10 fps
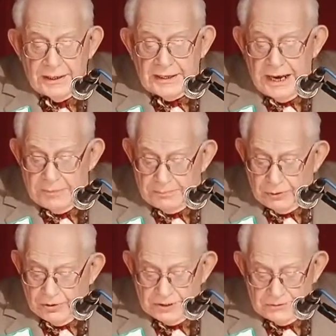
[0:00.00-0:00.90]
There came a
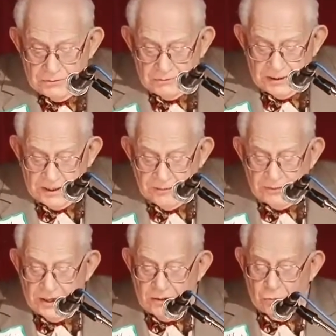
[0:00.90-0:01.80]
point when I
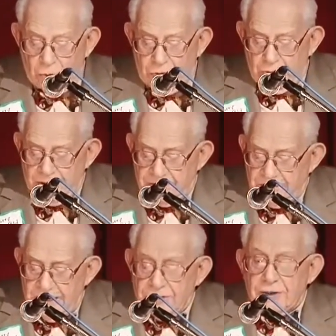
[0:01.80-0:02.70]
invited
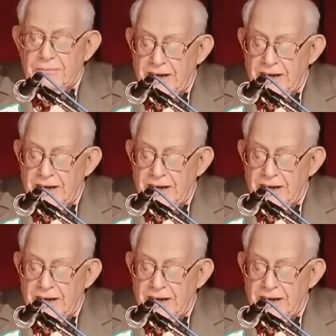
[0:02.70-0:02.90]
Woodward then to